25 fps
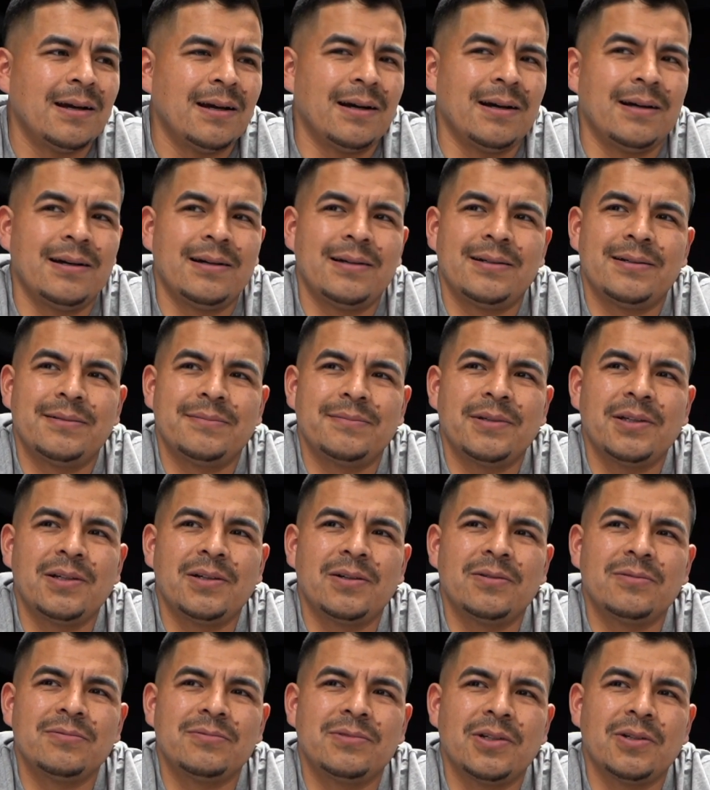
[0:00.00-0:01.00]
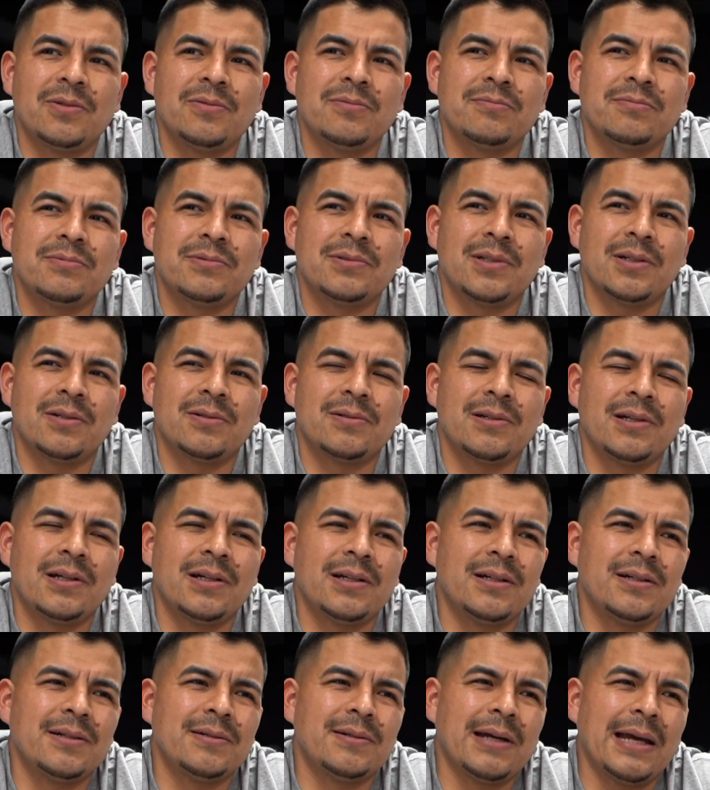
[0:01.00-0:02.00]
um, you know, don't don't
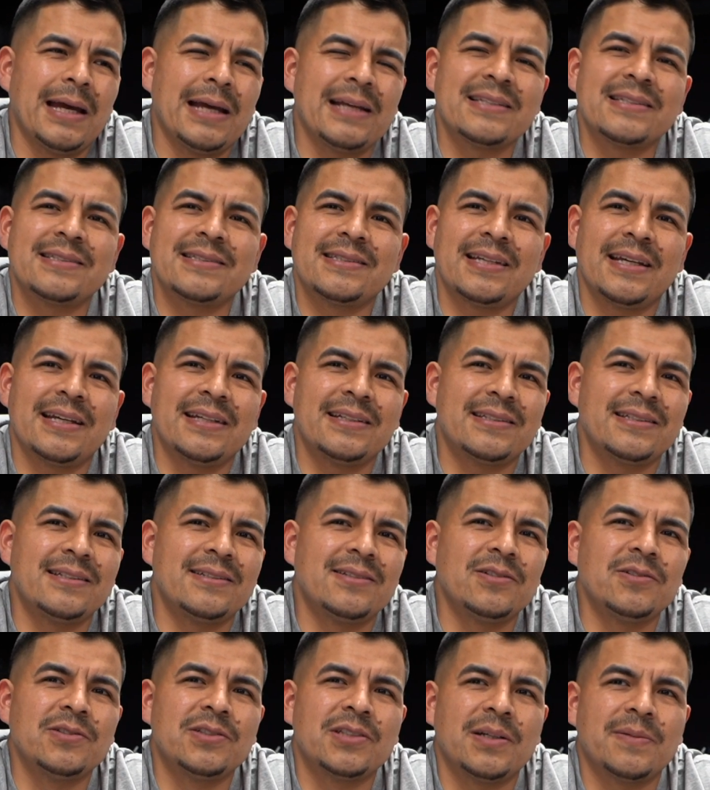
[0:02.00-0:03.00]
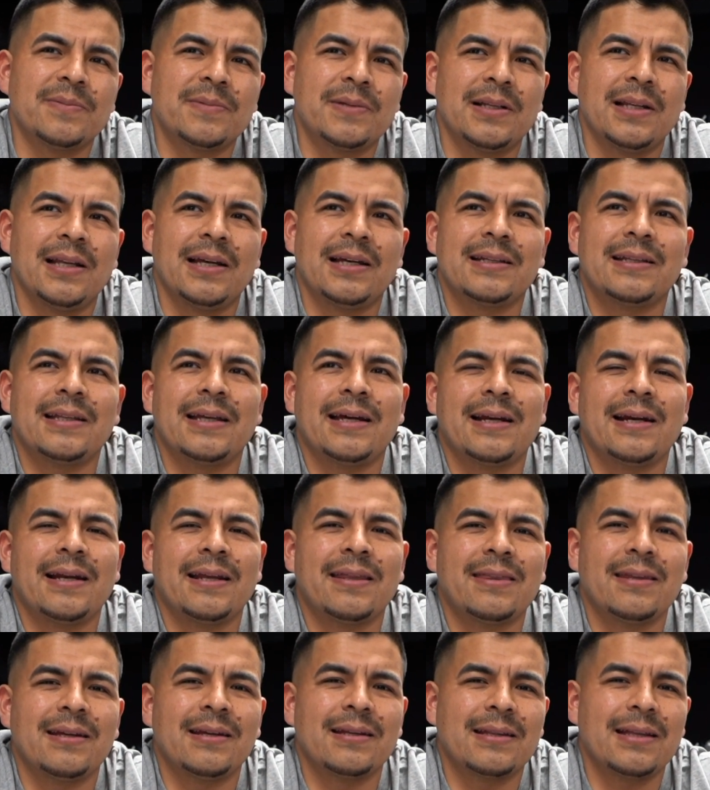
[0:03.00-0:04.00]
uh, hesitate to do something like that. I
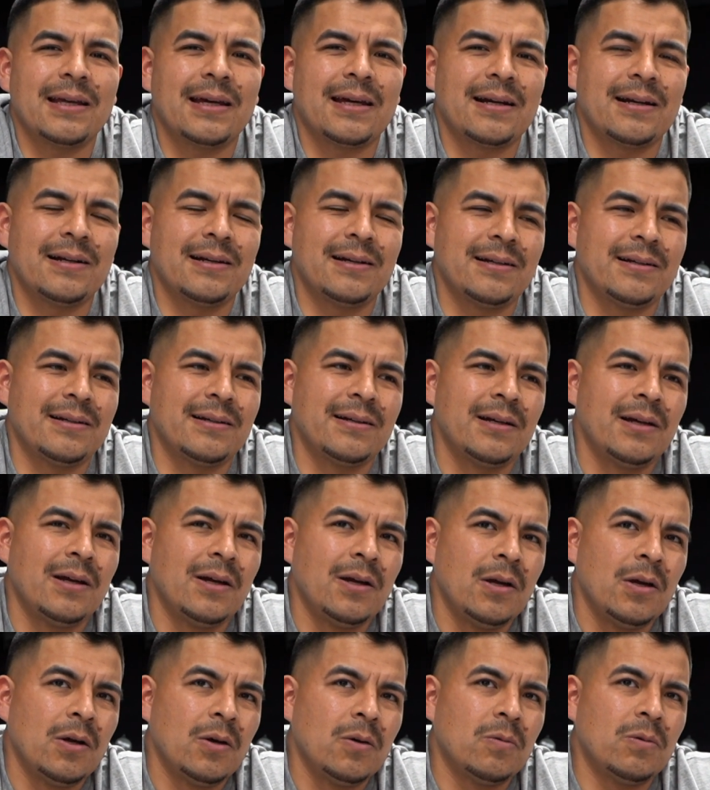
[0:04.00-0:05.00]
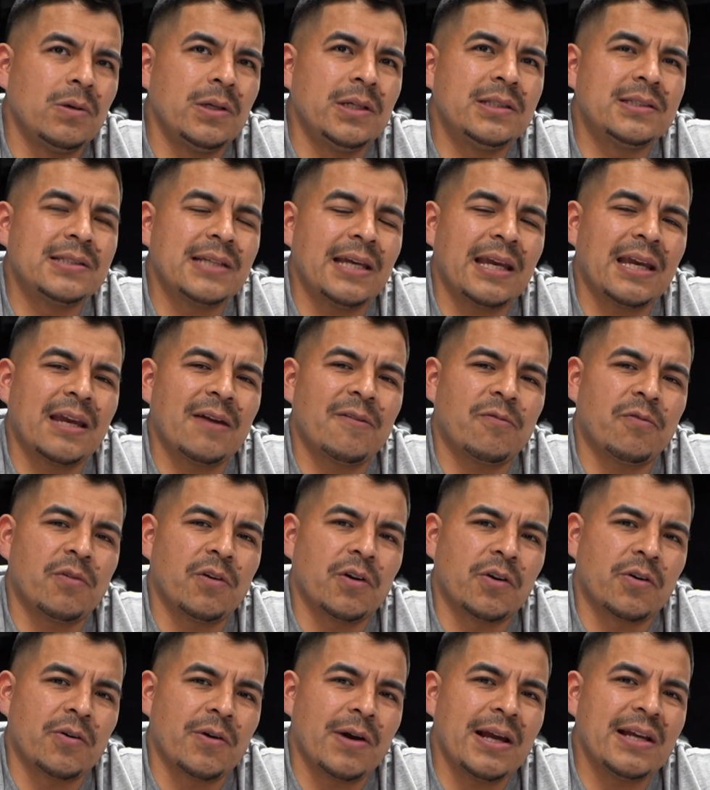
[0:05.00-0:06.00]
think that uh, we take it
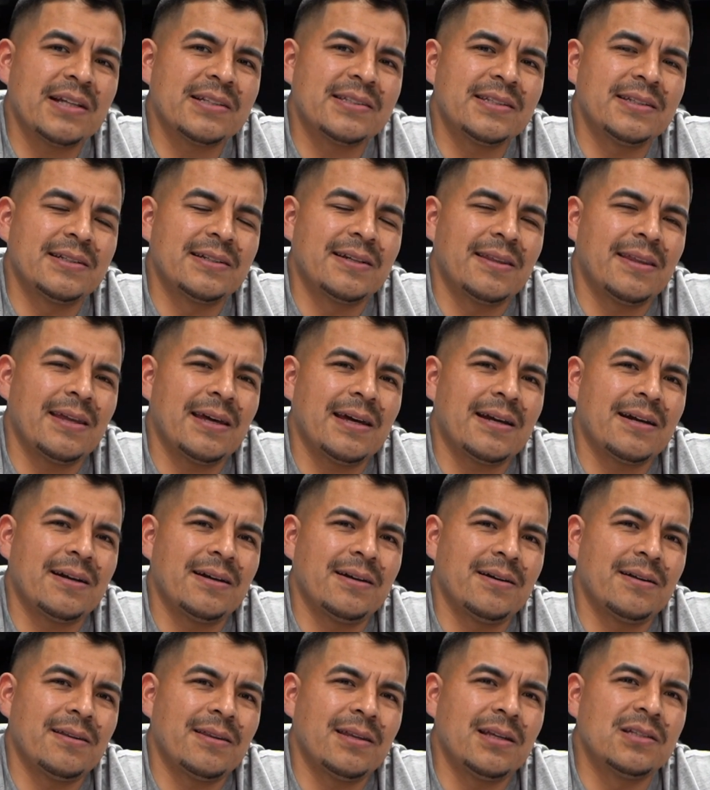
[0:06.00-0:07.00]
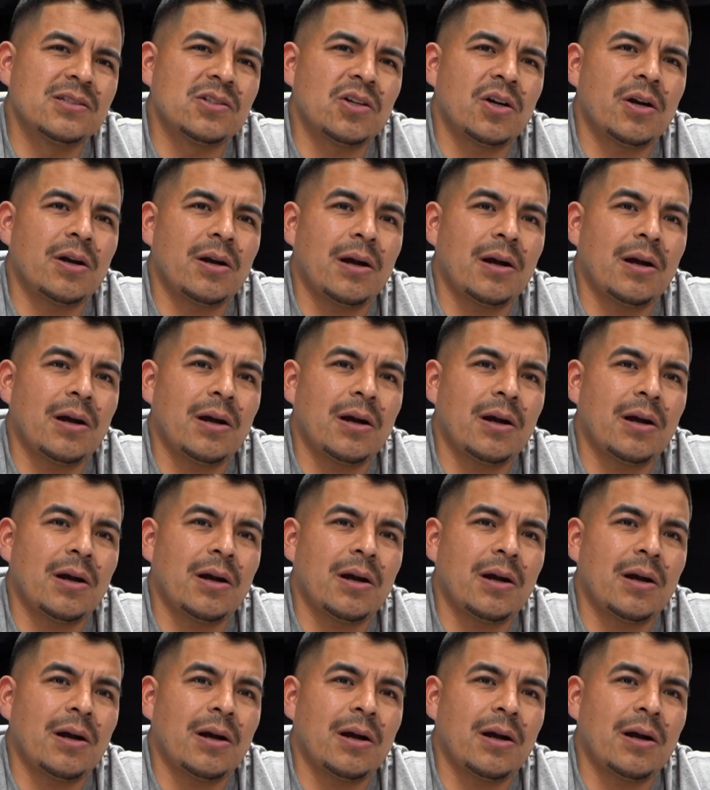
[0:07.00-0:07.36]
for granted that uh, these are